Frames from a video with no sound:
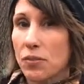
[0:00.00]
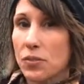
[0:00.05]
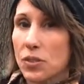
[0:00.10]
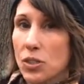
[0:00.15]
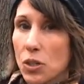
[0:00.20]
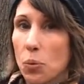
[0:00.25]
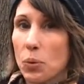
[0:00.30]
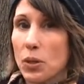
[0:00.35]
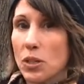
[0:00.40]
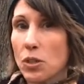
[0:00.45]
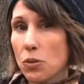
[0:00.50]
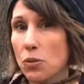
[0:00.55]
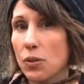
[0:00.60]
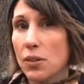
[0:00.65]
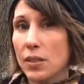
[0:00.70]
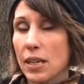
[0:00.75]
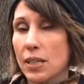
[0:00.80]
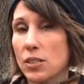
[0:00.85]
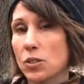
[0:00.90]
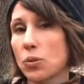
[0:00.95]
So we knew that
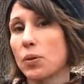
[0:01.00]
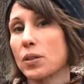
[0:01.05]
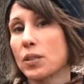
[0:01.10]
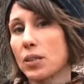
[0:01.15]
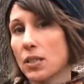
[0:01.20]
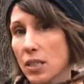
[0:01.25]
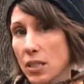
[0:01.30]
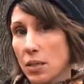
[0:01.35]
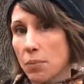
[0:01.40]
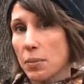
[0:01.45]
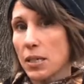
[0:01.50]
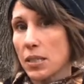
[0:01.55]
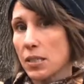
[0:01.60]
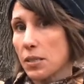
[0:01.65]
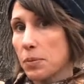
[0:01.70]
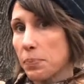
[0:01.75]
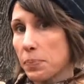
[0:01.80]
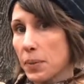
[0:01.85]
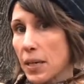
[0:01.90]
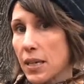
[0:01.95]
that's going to need to be
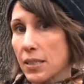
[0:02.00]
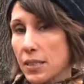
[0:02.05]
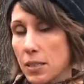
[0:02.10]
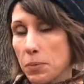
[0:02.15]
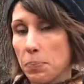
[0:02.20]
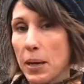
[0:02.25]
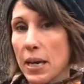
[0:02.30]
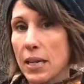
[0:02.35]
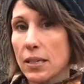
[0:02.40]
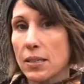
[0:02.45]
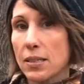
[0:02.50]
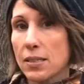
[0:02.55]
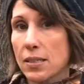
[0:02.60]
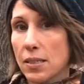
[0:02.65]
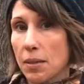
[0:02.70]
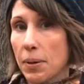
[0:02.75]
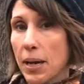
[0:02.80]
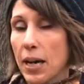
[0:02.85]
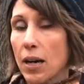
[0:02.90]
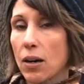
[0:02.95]
expanded
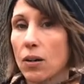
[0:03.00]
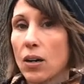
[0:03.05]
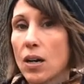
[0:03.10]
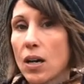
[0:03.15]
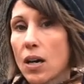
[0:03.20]
somehow.